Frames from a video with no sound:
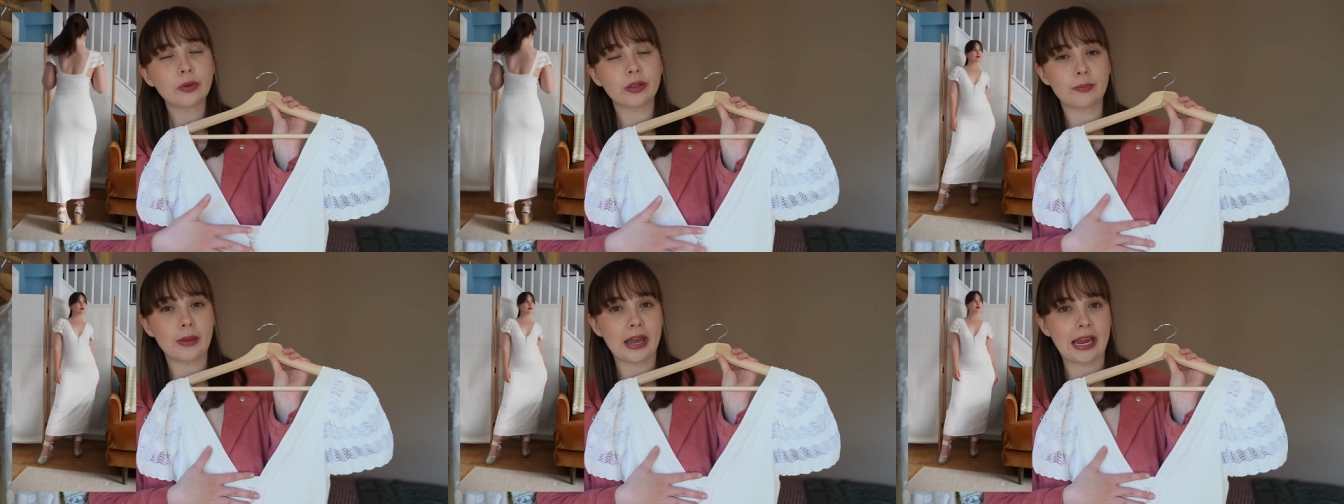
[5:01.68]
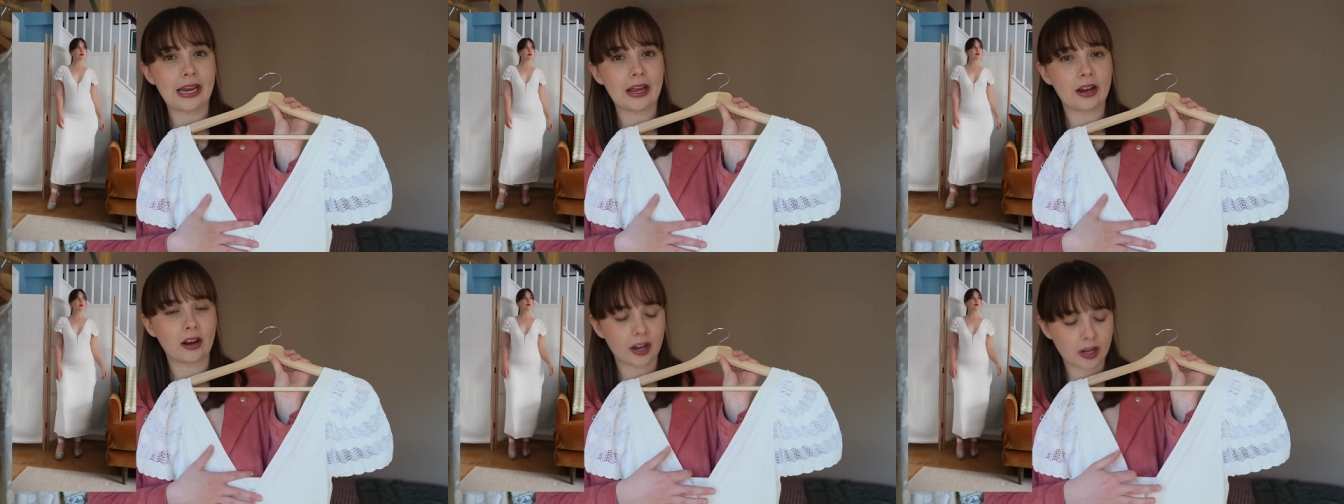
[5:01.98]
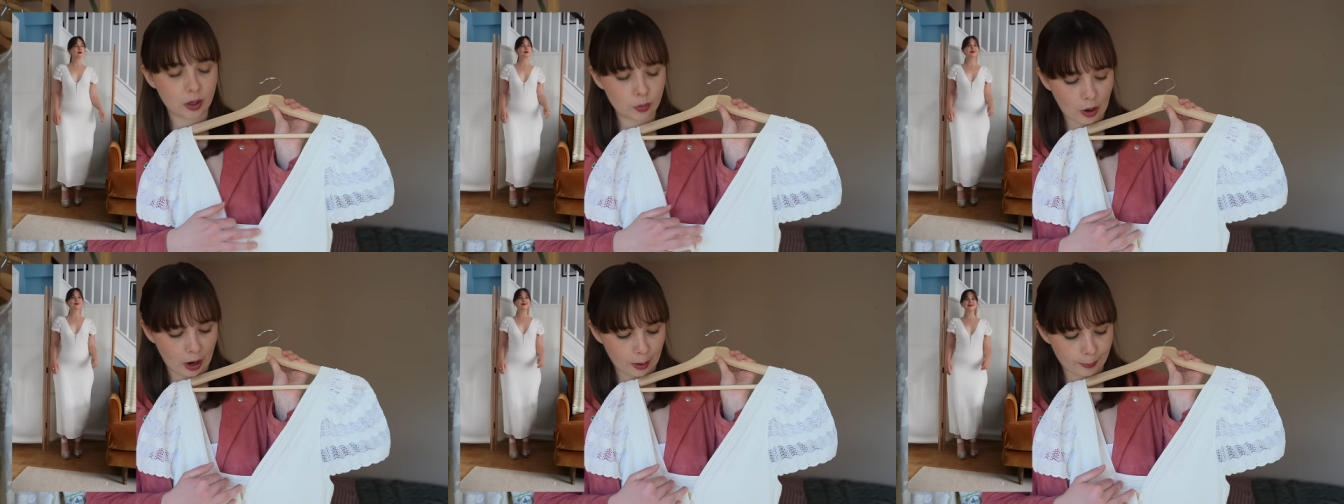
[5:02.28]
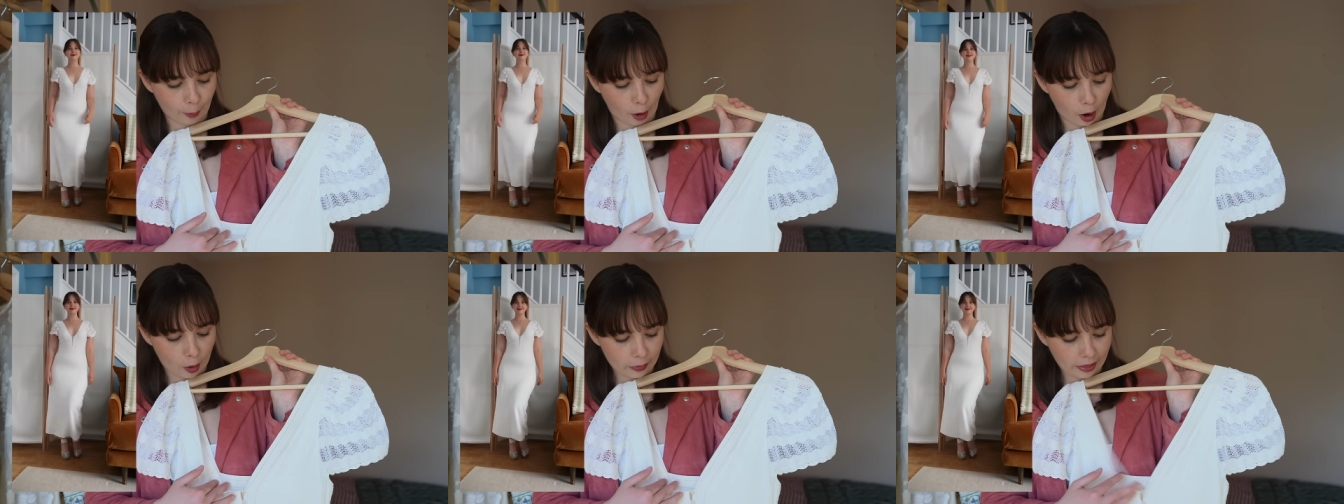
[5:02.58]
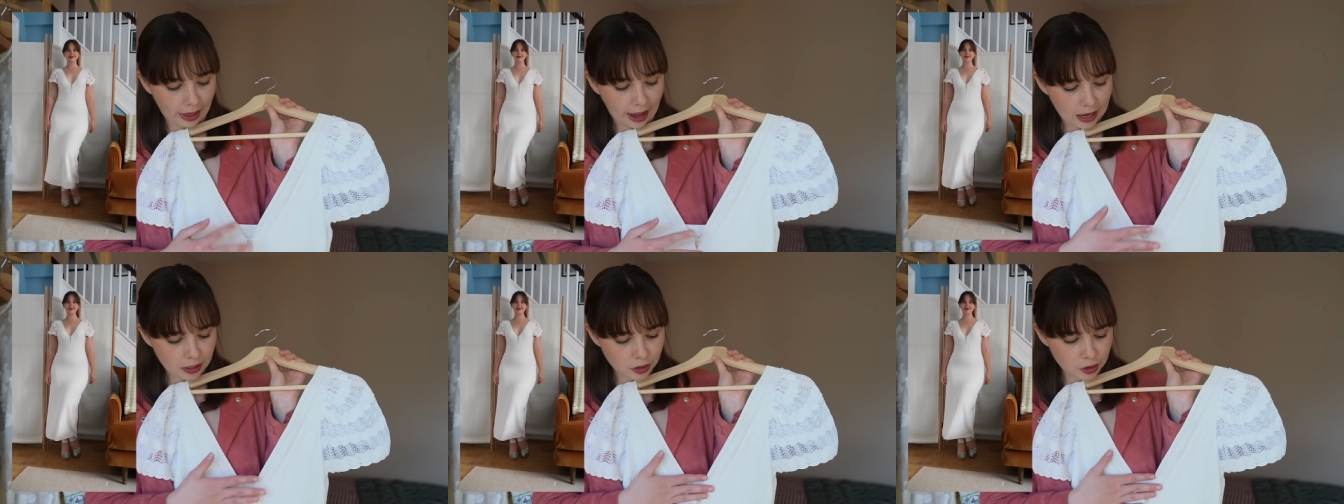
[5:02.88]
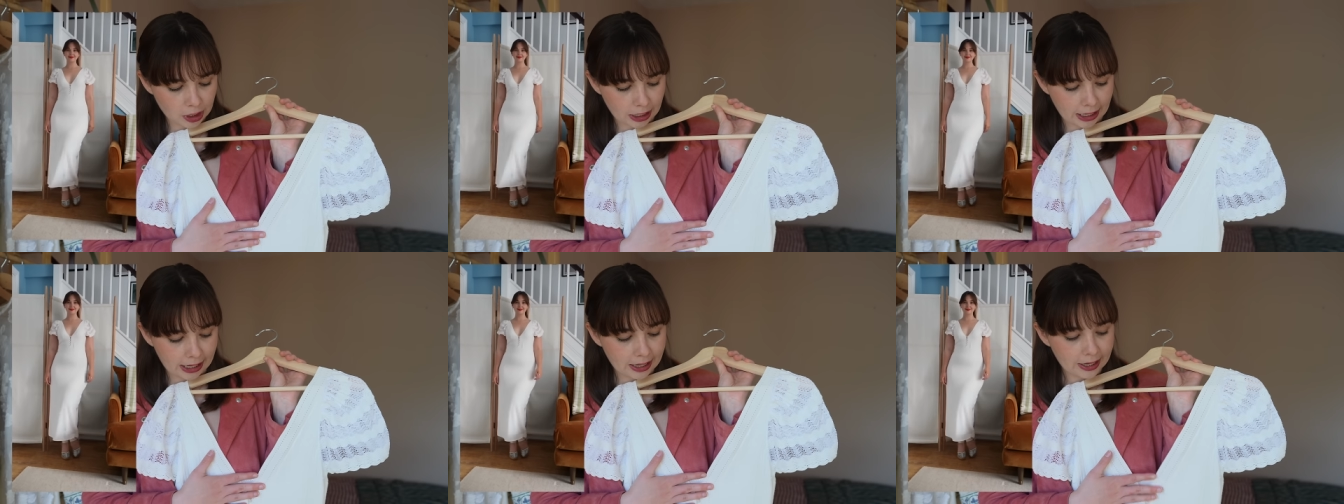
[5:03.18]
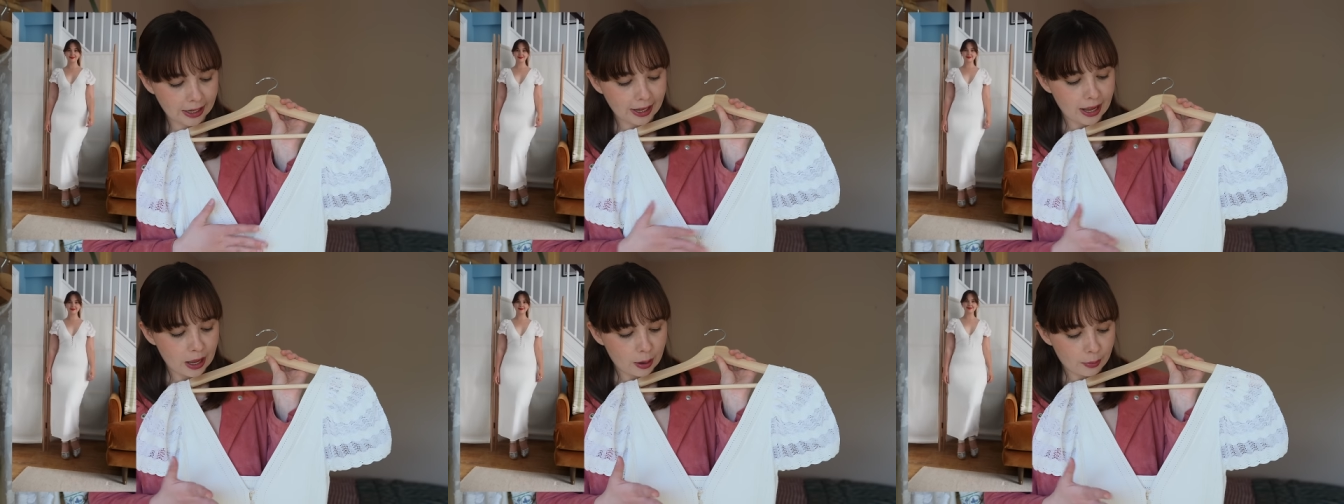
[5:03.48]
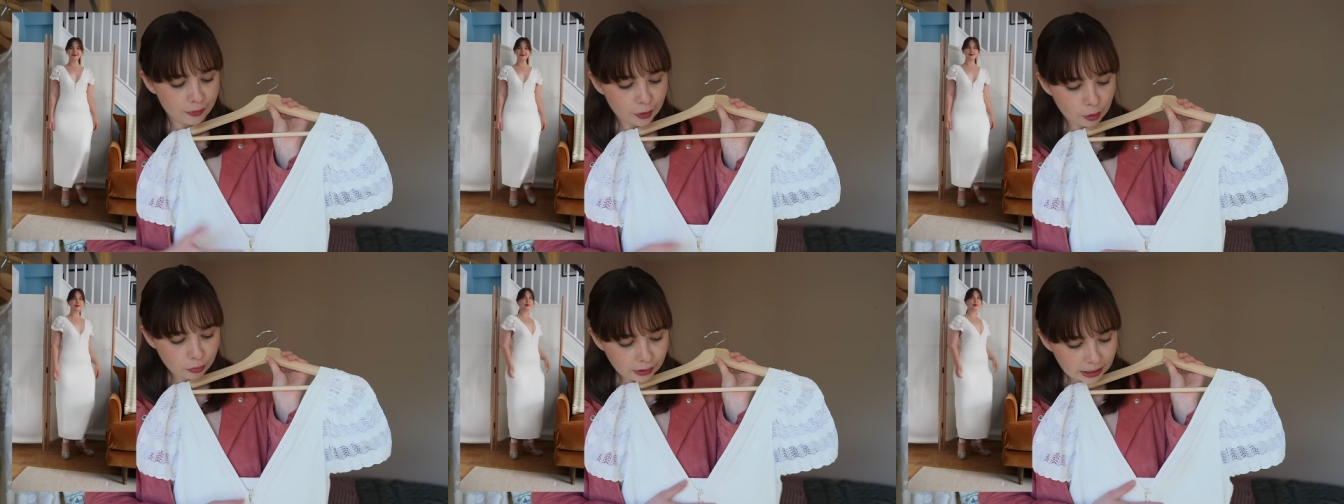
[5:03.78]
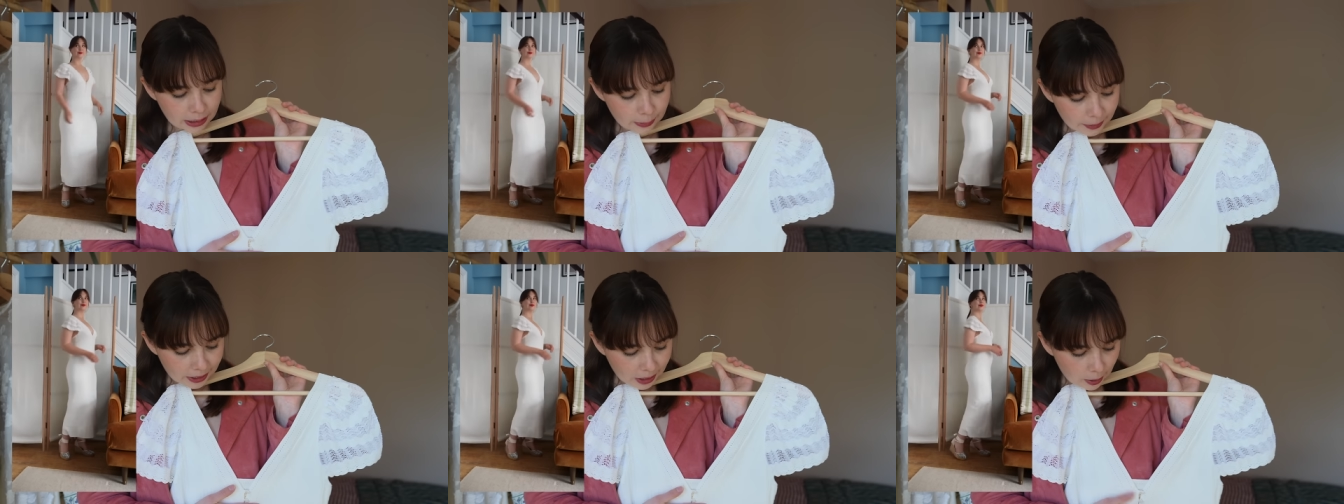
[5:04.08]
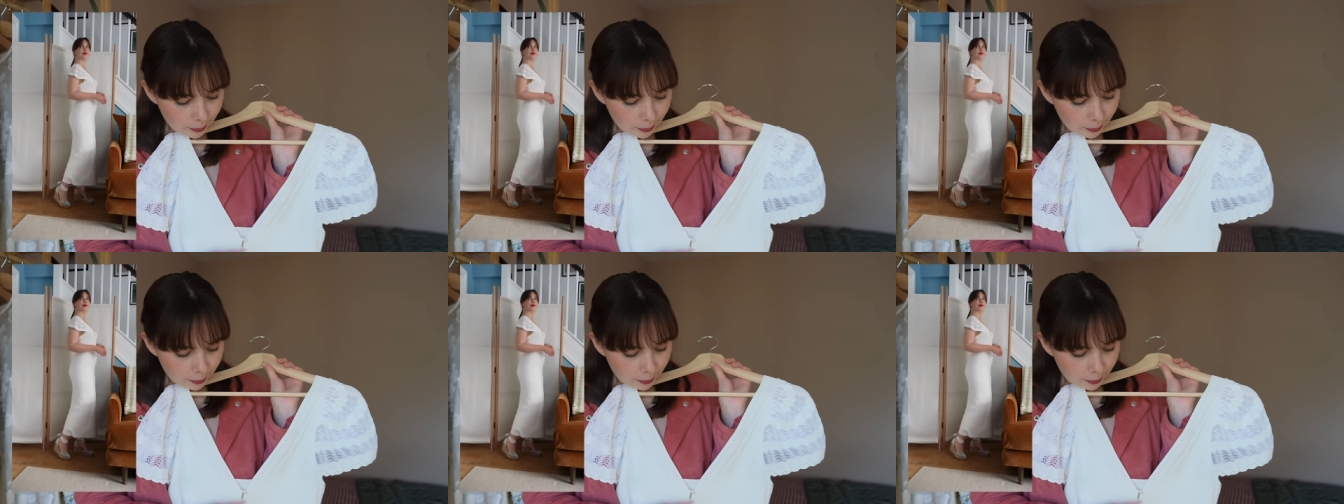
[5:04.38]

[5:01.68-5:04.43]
with me and I can wear a bra with it actually. If you're really big